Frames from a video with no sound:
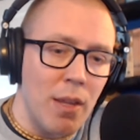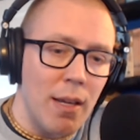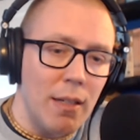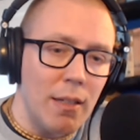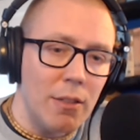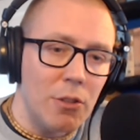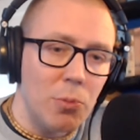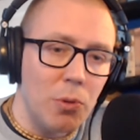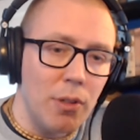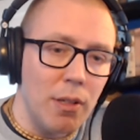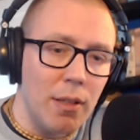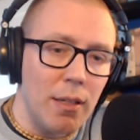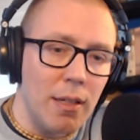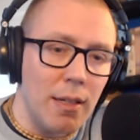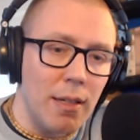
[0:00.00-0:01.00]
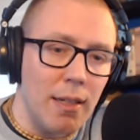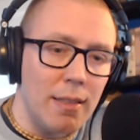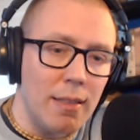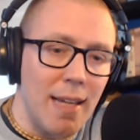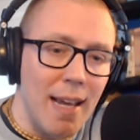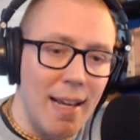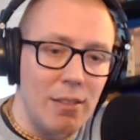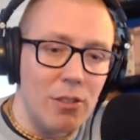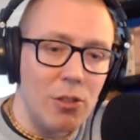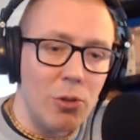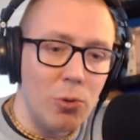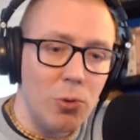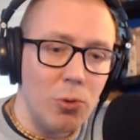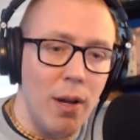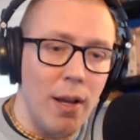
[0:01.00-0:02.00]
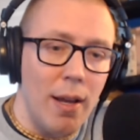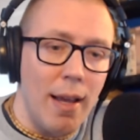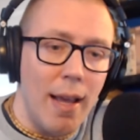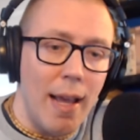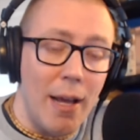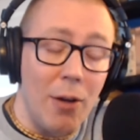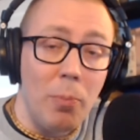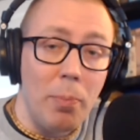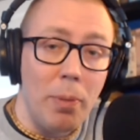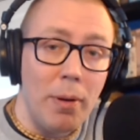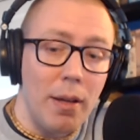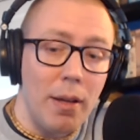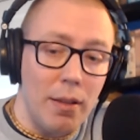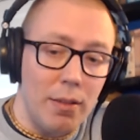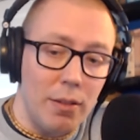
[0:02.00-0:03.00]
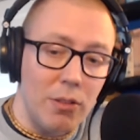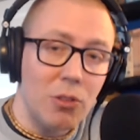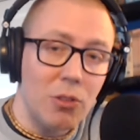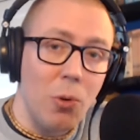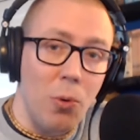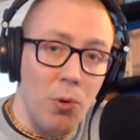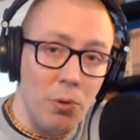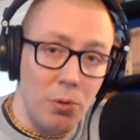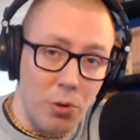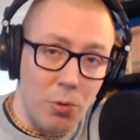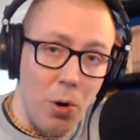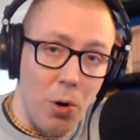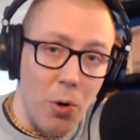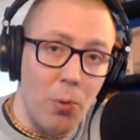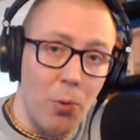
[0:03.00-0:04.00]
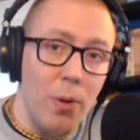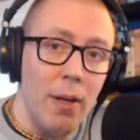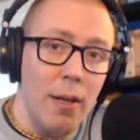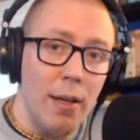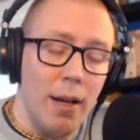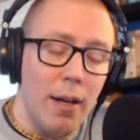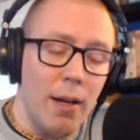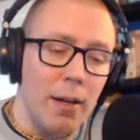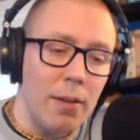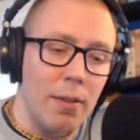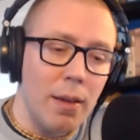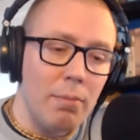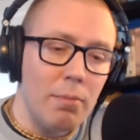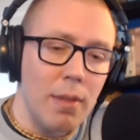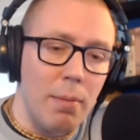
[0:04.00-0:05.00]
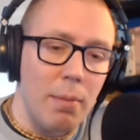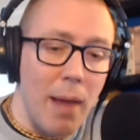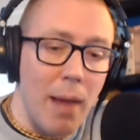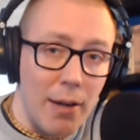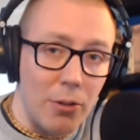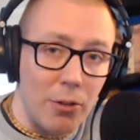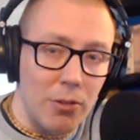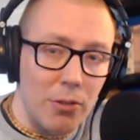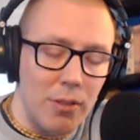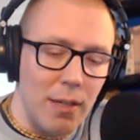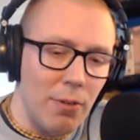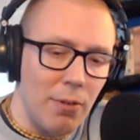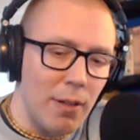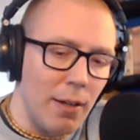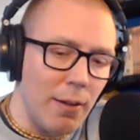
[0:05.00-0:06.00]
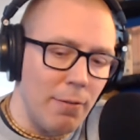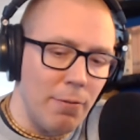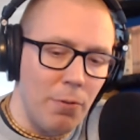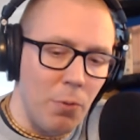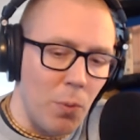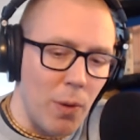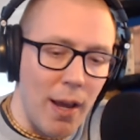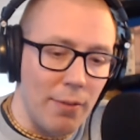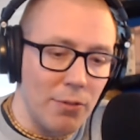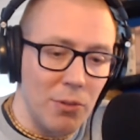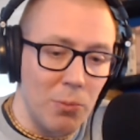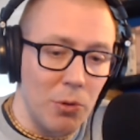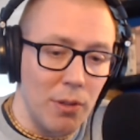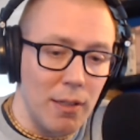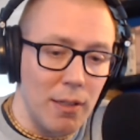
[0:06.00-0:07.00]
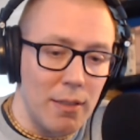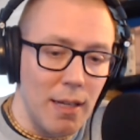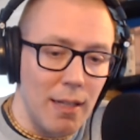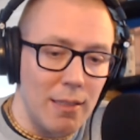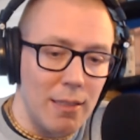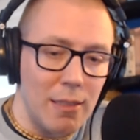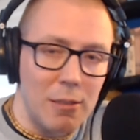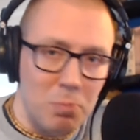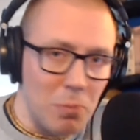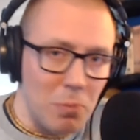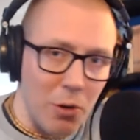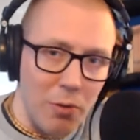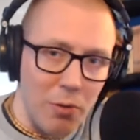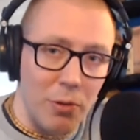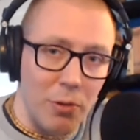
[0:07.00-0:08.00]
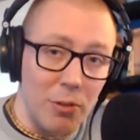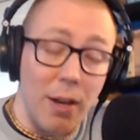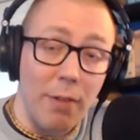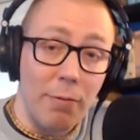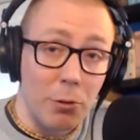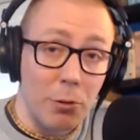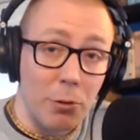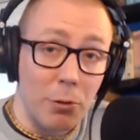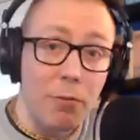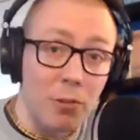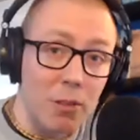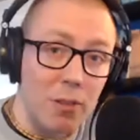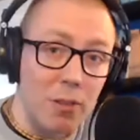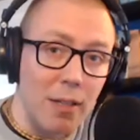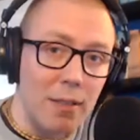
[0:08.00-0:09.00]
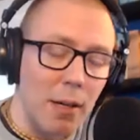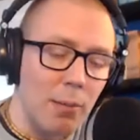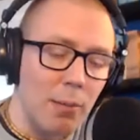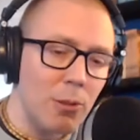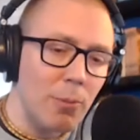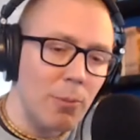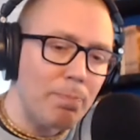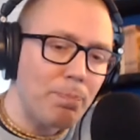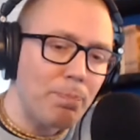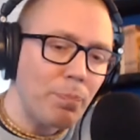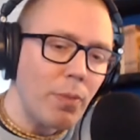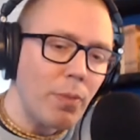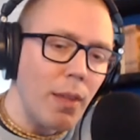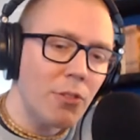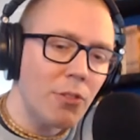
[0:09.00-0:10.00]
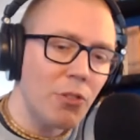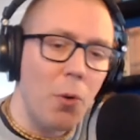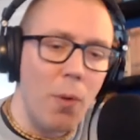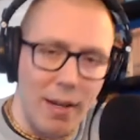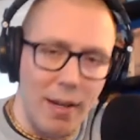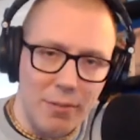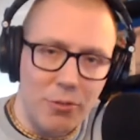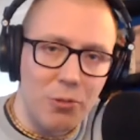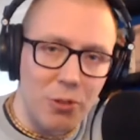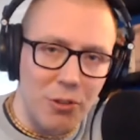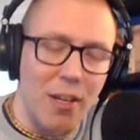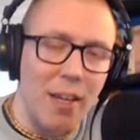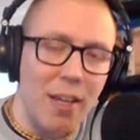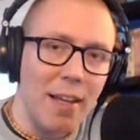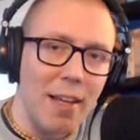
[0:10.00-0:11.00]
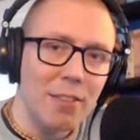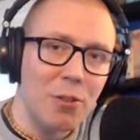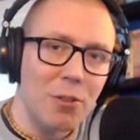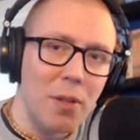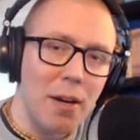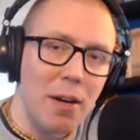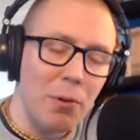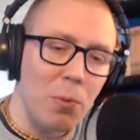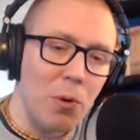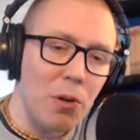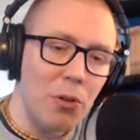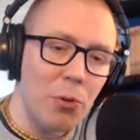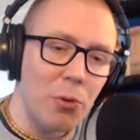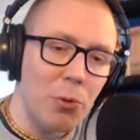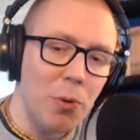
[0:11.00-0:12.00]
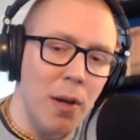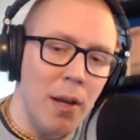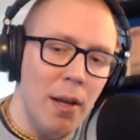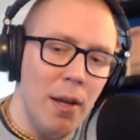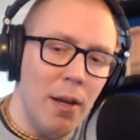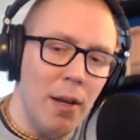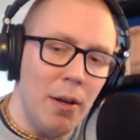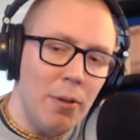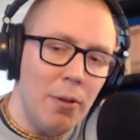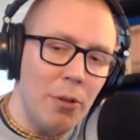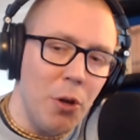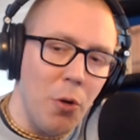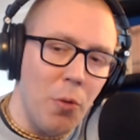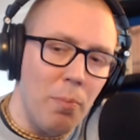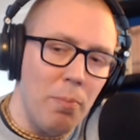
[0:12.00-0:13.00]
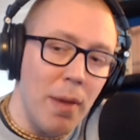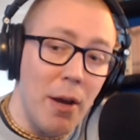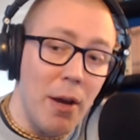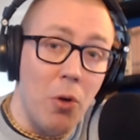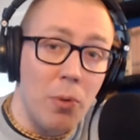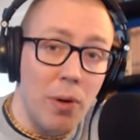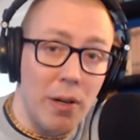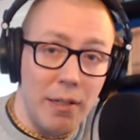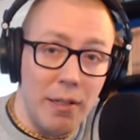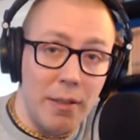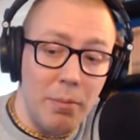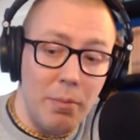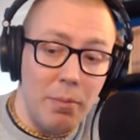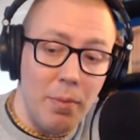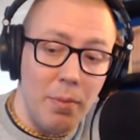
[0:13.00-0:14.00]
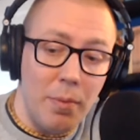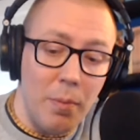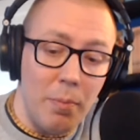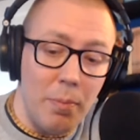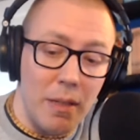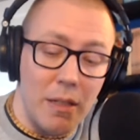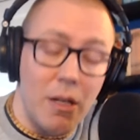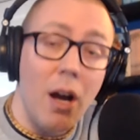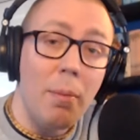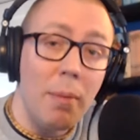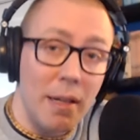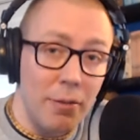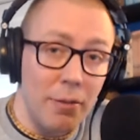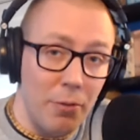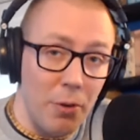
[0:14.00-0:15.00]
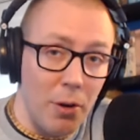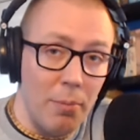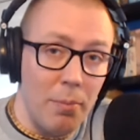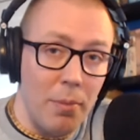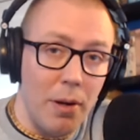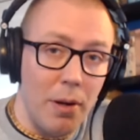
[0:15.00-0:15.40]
it's really the intent to help the soul grow that matters, even if we have some really intense, you know, philosophical differences at times. So I just say that so that everyone who, you know, may already be coming from